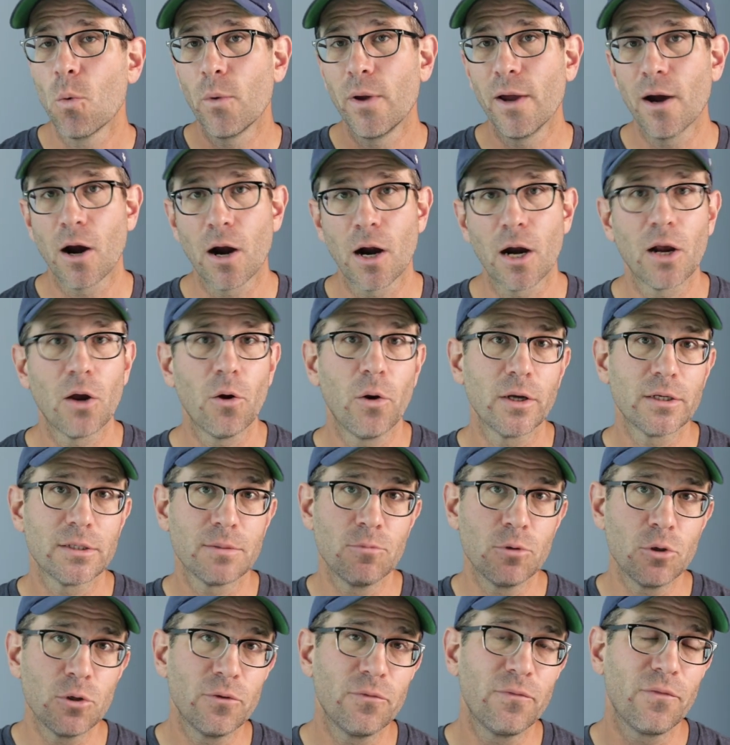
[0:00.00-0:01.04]
We are going
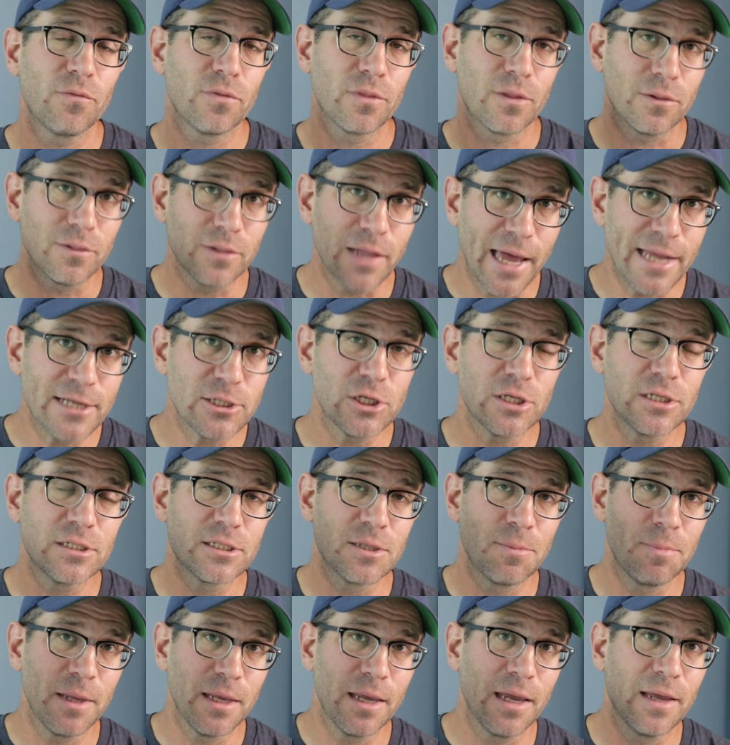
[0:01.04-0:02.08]
to move the
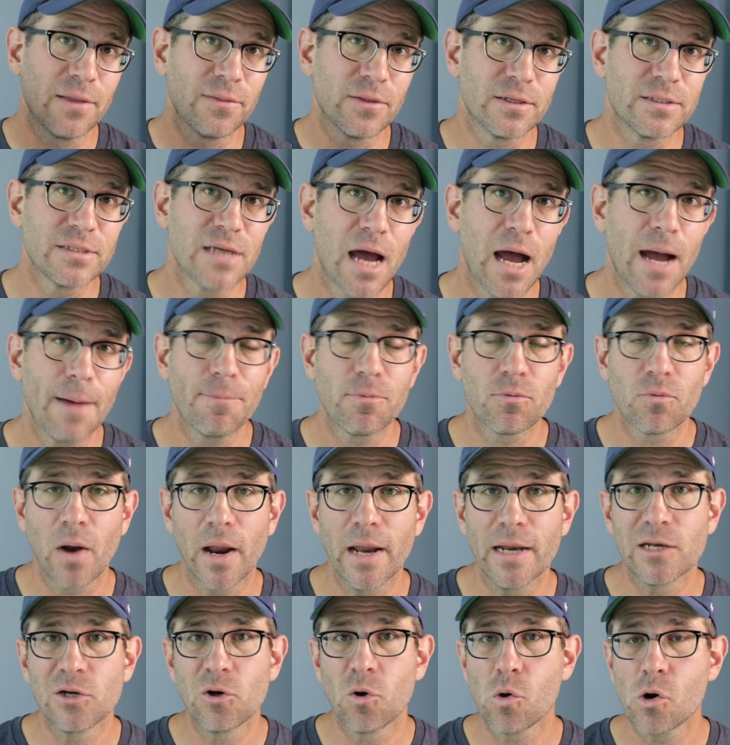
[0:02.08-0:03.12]
legend to be in the top
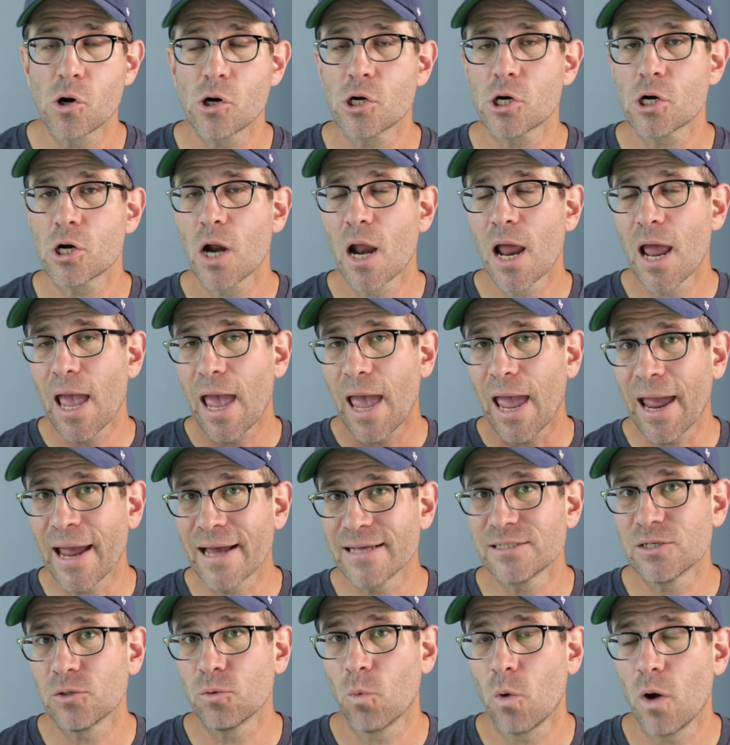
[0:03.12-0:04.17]
right corner
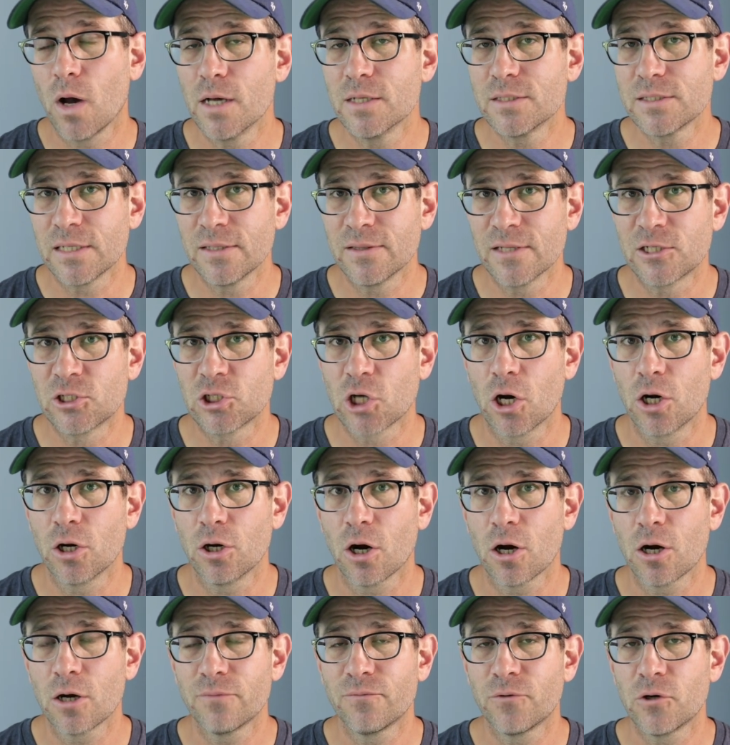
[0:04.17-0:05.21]
as it was in the
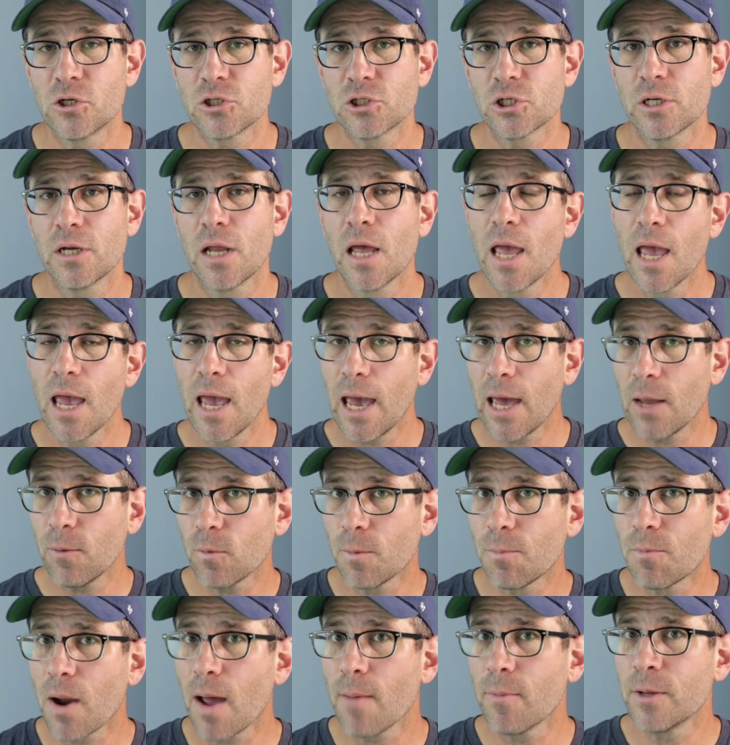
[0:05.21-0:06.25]
chart R version,
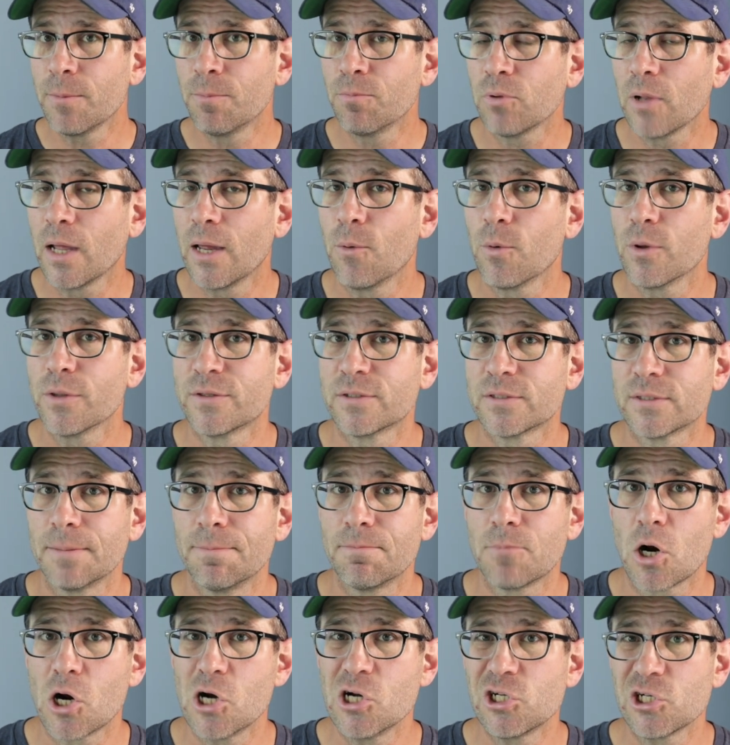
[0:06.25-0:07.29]
and we'll probably play with
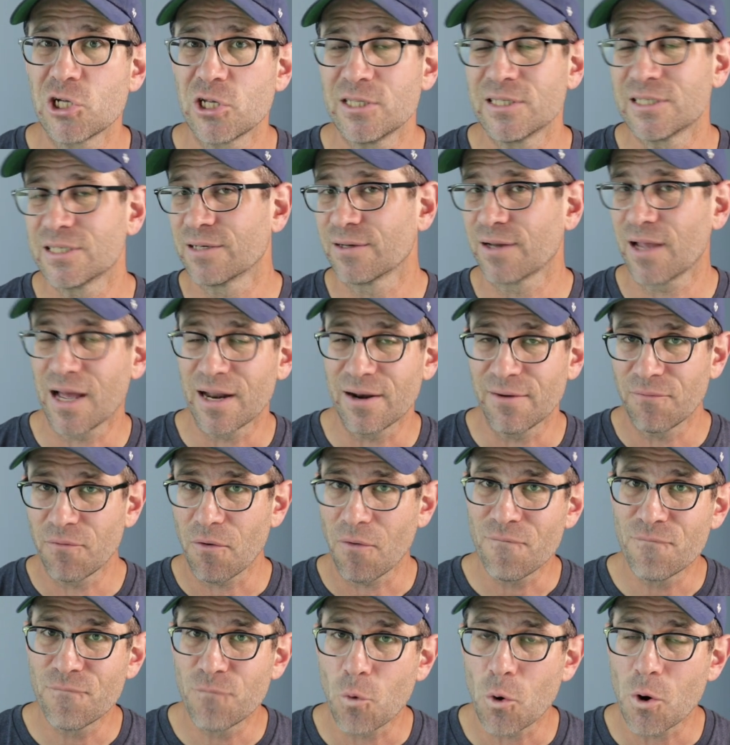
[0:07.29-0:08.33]
some margins and kind
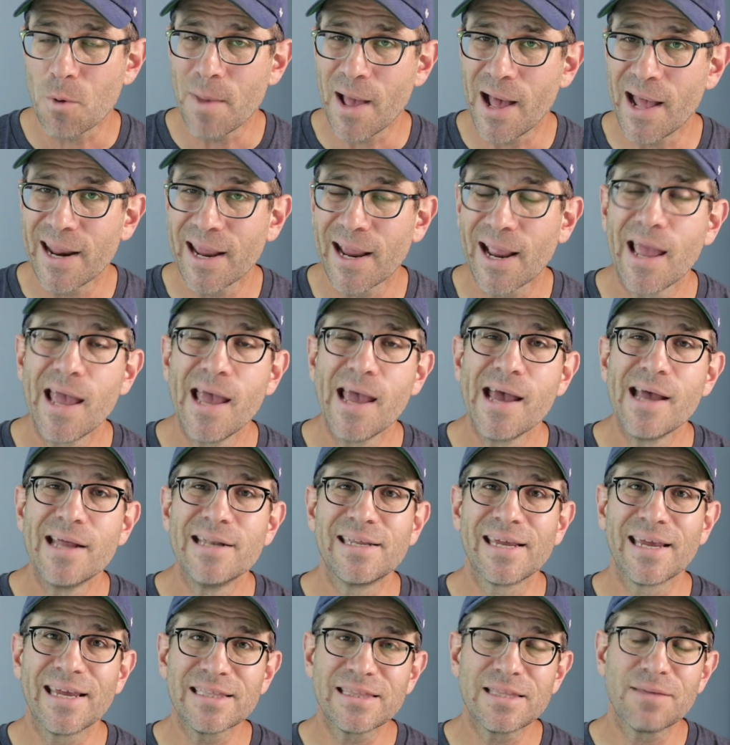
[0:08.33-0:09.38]
of formatting
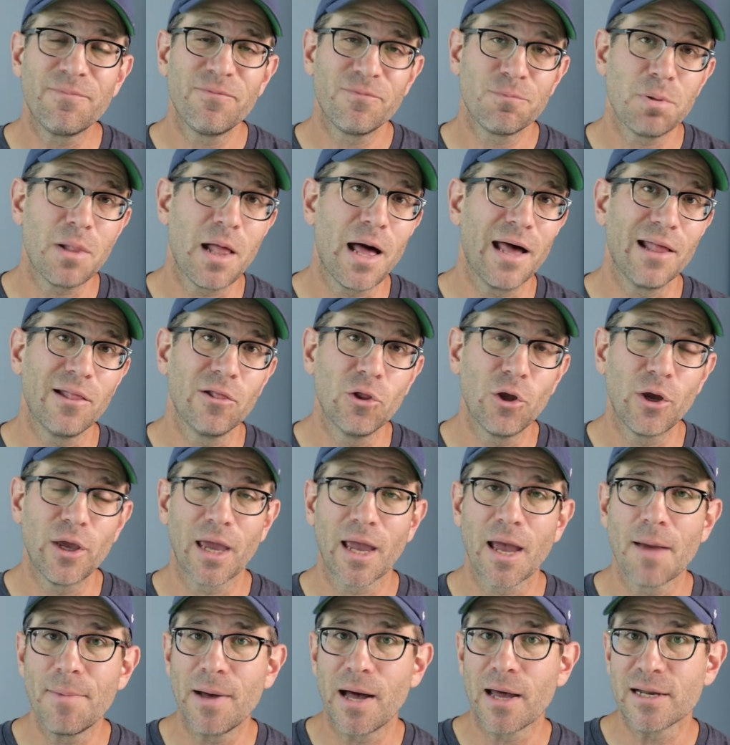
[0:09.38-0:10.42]
to get the plot
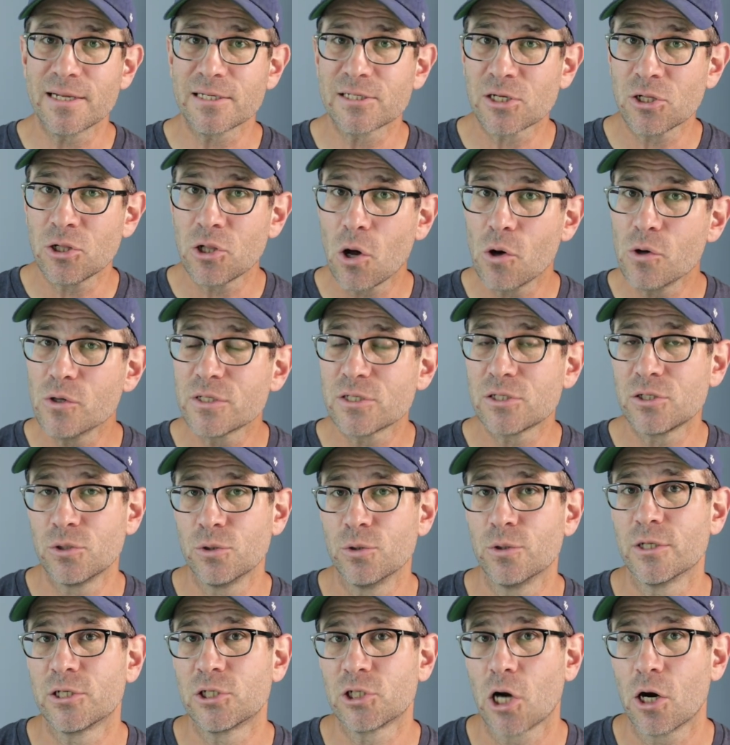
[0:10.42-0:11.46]
looking about as close
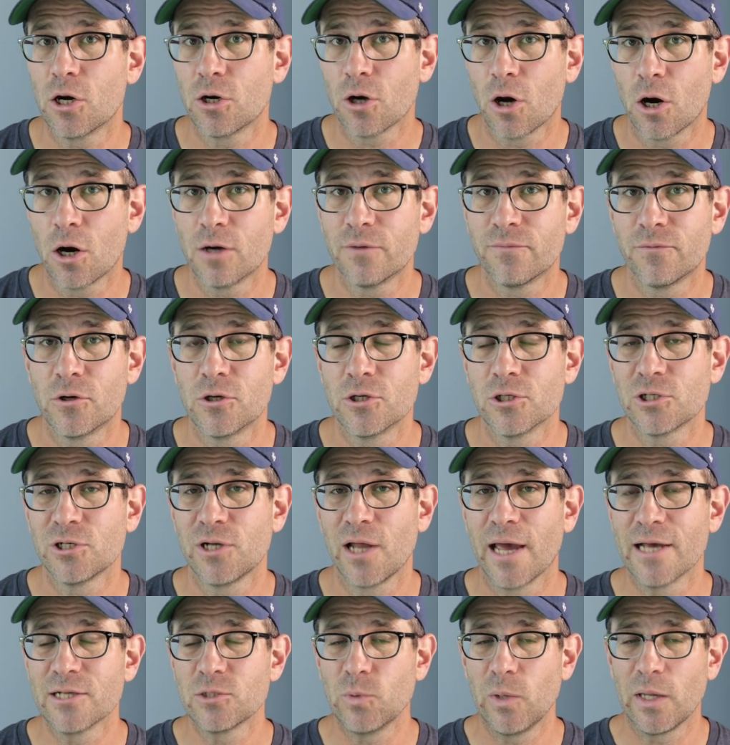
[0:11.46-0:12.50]
to the chart R
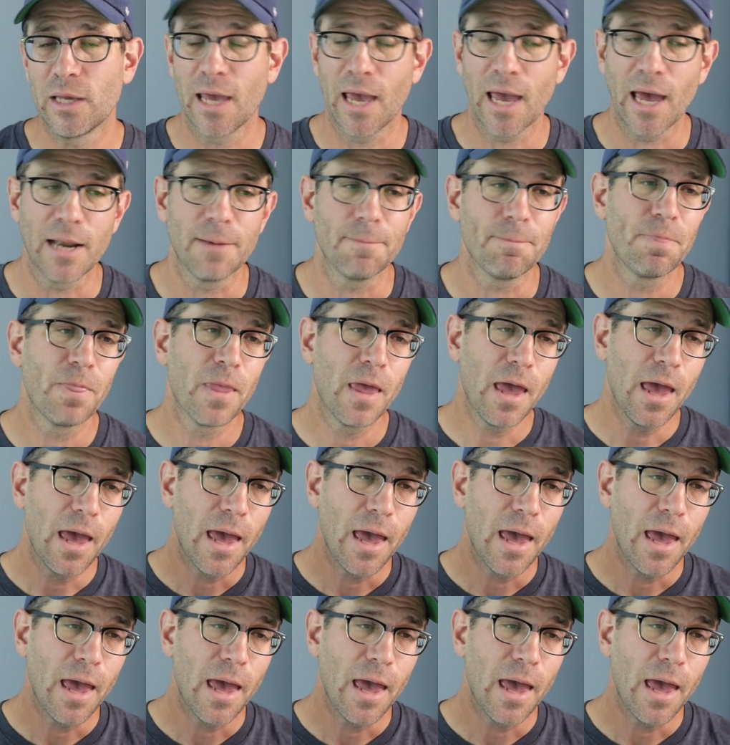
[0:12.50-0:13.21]
version as we can.